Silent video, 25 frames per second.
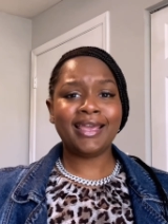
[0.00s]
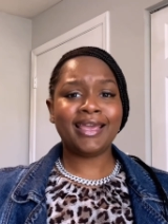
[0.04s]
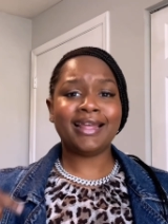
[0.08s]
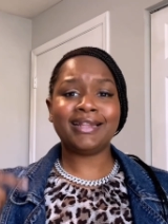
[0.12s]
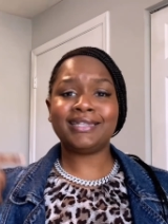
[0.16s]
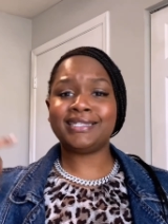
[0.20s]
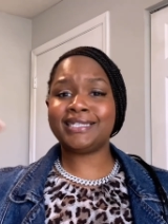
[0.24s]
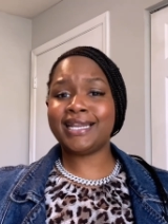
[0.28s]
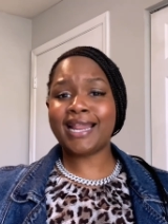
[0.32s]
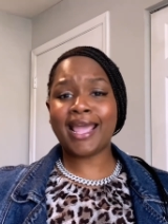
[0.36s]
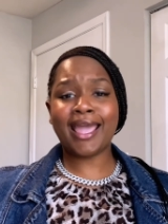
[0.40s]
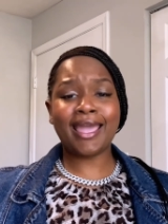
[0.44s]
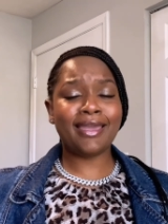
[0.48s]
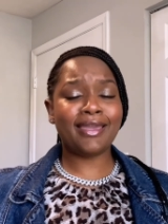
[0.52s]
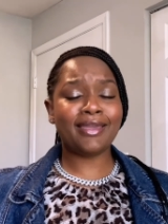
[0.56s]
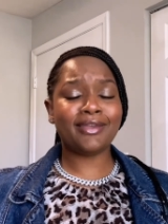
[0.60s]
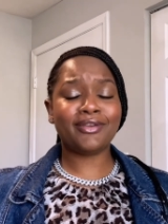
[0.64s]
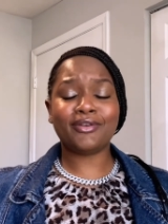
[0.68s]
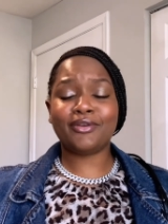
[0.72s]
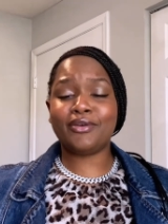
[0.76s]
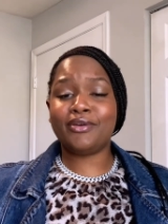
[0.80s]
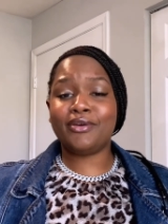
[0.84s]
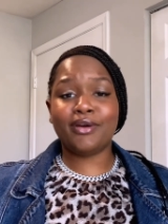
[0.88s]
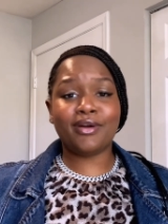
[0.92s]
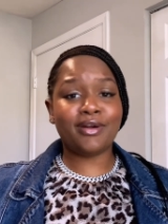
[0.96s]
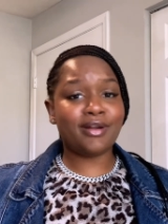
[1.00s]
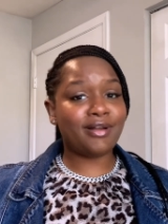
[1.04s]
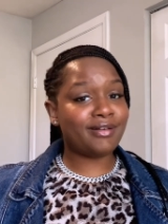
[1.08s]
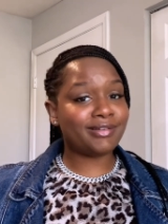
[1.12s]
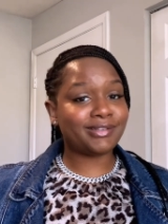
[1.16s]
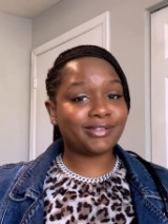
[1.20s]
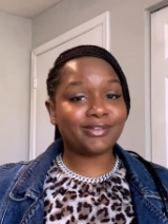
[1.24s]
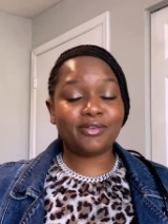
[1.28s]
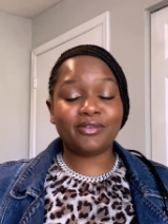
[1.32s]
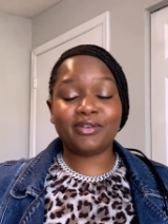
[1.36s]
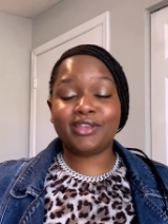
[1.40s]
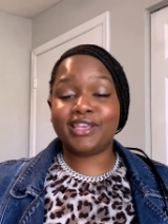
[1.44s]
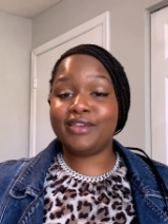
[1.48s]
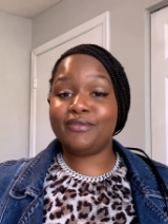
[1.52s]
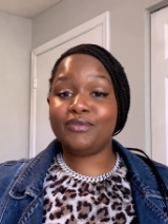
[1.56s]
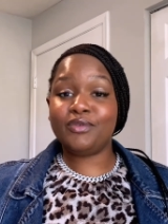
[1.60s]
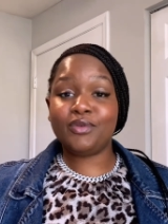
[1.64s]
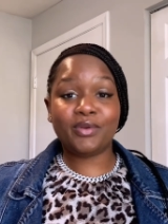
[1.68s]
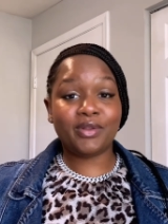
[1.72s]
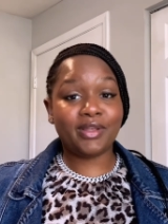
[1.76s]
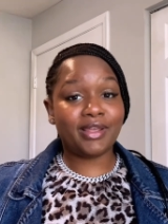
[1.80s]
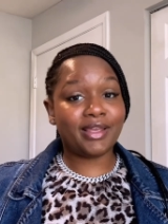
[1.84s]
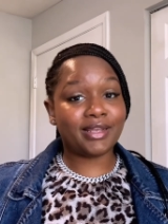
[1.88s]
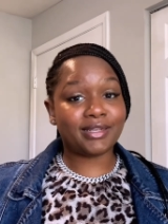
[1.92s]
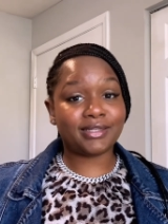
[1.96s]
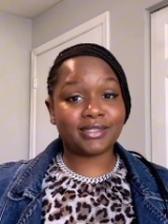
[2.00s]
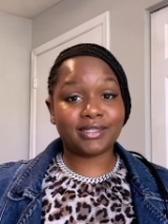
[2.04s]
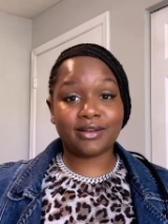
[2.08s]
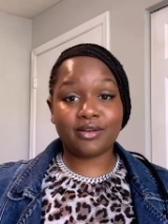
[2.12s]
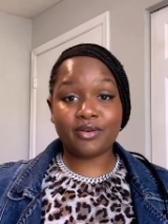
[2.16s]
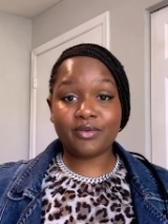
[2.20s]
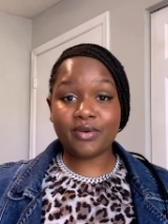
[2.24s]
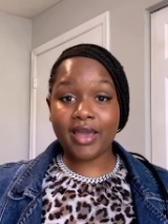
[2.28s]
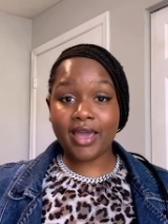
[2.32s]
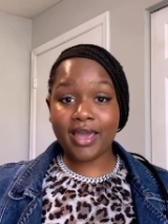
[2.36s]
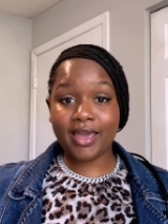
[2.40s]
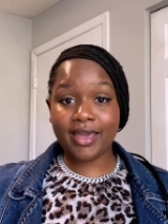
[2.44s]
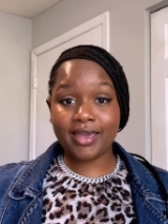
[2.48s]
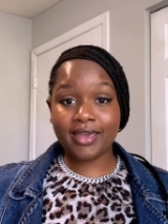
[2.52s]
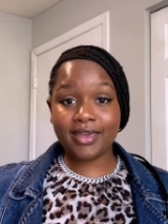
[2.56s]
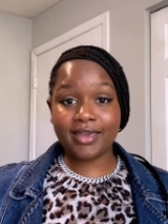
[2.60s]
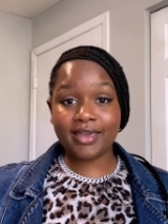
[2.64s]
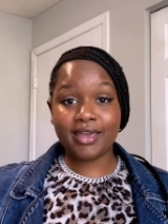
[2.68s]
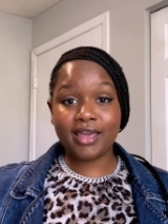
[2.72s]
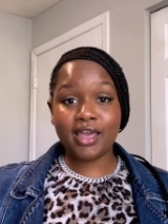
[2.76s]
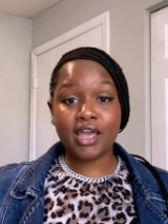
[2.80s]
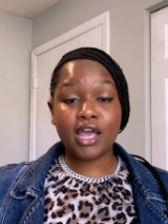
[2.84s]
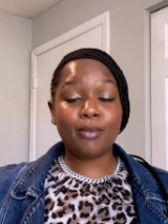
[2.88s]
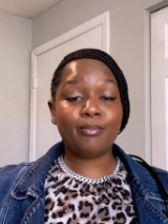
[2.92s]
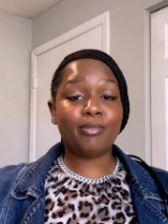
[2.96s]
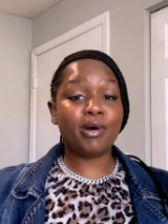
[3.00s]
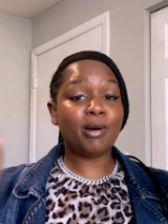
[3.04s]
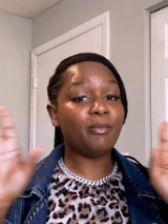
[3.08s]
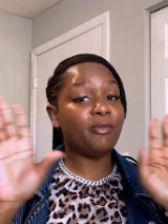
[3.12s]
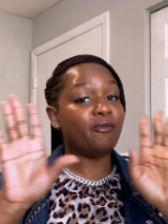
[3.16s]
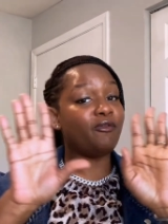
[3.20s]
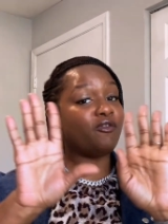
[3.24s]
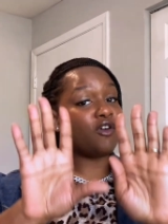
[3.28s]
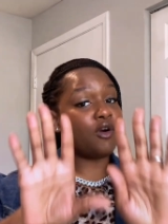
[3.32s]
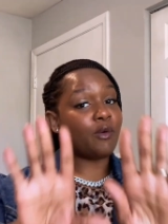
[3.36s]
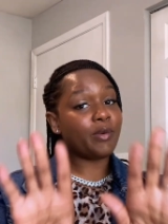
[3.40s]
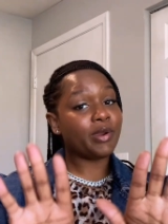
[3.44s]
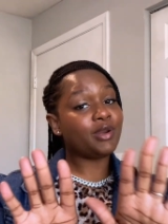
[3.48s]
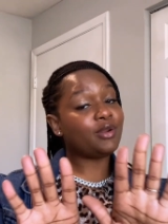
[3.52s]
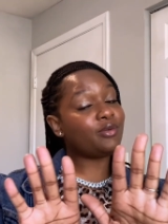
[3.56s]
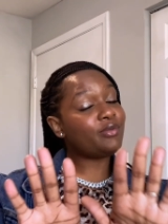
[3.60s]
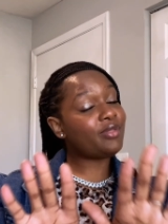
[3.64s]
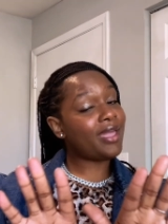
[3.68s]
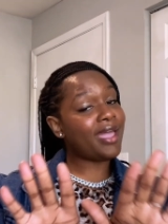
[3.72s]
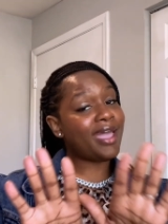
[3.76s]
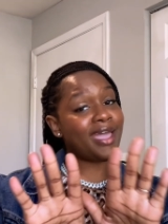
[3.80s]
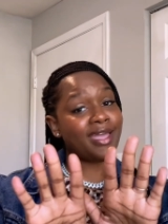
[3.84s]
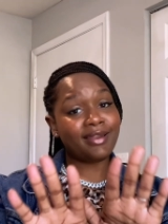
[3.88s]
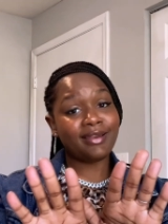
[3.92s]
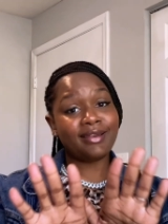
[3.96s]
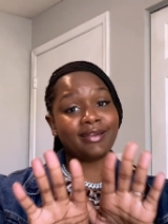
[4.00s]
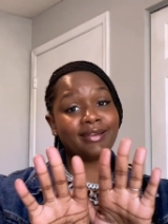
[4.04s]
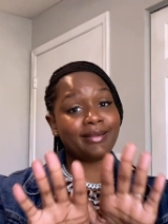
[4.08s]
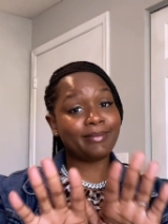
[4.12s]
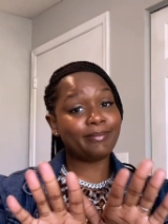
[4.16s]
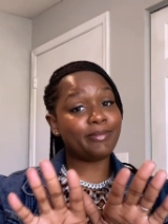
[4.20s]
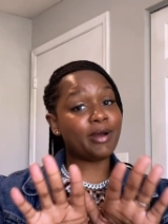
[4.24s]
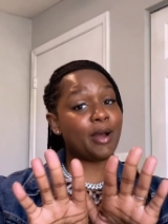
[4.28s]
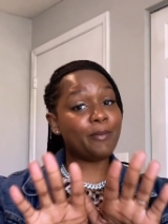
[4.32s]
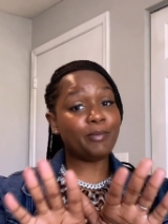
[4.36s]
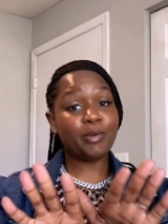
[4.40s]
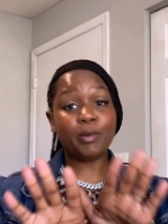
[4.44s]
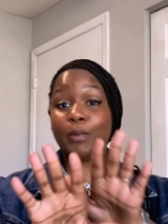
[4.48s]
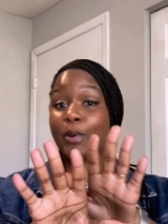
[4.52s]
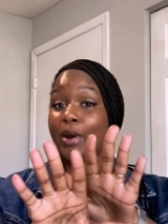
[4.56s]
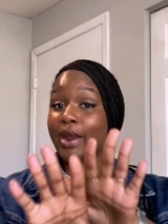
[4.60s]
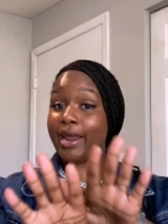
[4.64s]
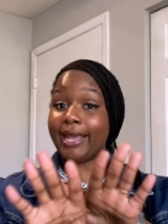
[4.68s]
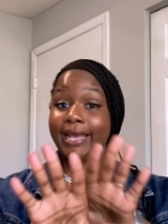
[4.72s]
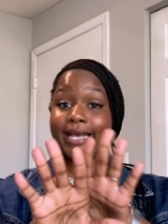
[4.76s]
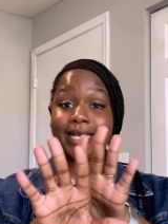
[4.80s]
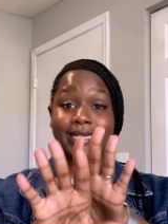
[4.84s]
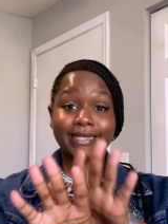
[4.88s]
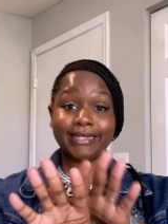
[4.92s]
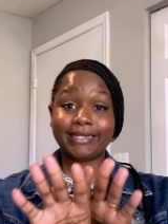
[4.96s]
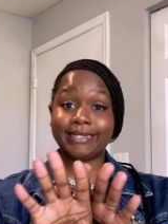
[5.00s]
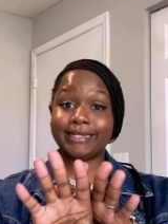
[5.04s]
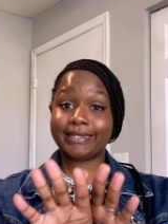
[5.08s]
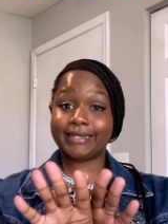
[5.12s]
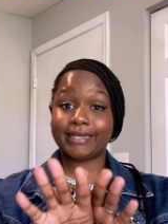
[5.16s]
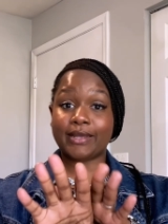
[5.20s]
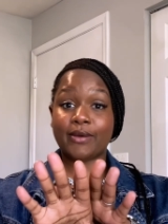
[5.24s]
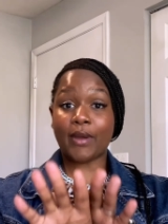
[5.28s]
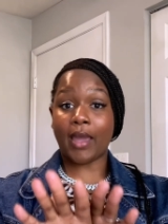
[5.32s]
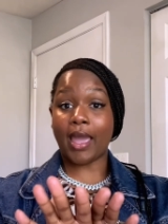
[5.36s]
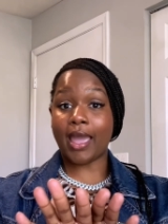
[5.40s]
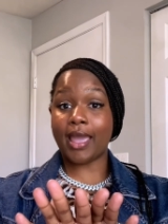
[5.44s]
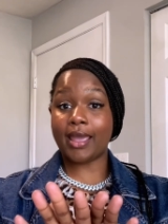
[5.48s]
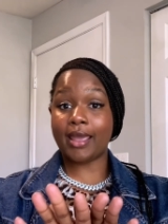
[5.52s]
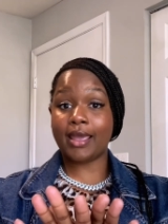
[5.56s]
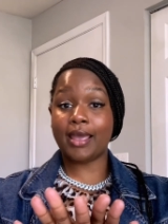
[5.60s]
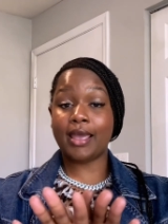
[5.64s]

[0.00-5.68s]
And today, your girl is gonna give you the answer, okay? But before we do that, pump your brakes, okay?